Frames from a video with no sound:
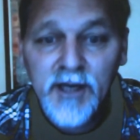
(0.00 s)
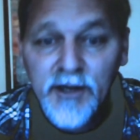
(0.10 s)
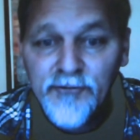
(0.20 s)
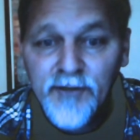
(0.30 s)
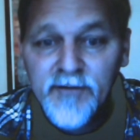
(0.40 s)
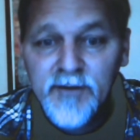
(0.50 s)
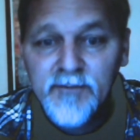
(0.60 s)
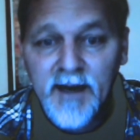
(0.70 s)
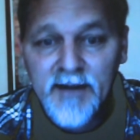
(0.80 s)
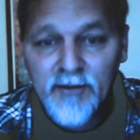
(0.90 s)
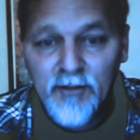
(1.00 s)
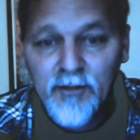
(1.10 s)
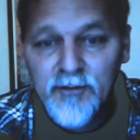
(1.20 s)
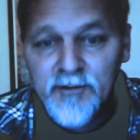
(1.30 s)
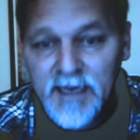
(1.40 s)
driven by their
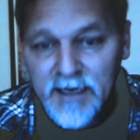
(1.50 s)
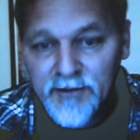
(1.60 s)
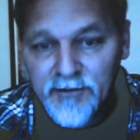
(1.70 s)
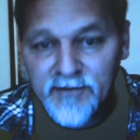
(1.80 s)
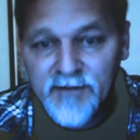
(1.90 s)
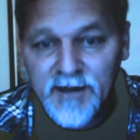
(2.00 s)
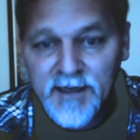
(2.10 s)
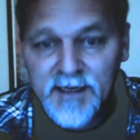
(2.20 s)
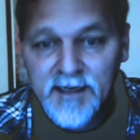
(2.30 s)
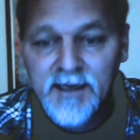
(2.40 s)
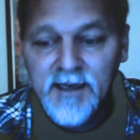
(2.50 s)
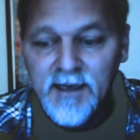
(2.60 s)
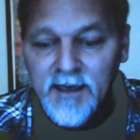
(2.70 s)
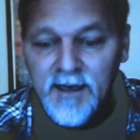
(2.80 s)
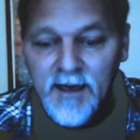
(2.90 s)
own inner divine
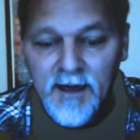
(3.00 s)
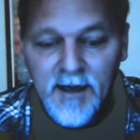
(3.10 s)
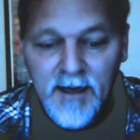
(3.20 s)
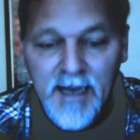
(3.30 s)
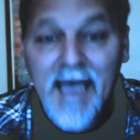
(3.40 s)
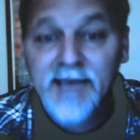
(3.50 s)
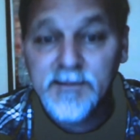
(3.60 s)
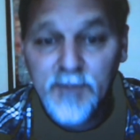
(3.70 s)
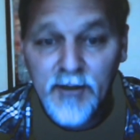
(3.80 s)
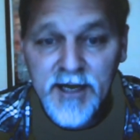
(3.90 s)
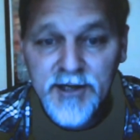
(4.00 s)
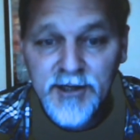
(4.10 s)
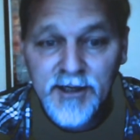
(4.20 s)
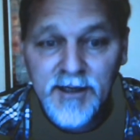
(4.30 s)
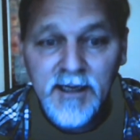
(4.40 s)

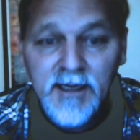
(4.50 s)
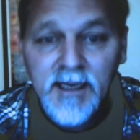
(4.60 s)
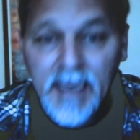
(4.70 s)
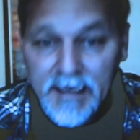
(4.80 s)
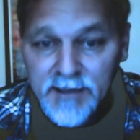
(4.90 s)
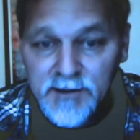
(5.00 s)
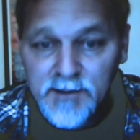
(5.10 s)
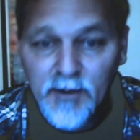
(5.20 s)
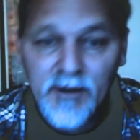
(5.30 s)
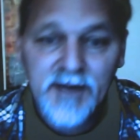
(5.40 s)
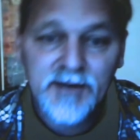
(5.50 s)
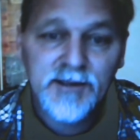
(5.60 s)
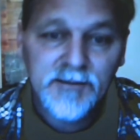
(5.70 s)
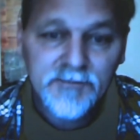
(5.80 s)
aspiration and inspiration.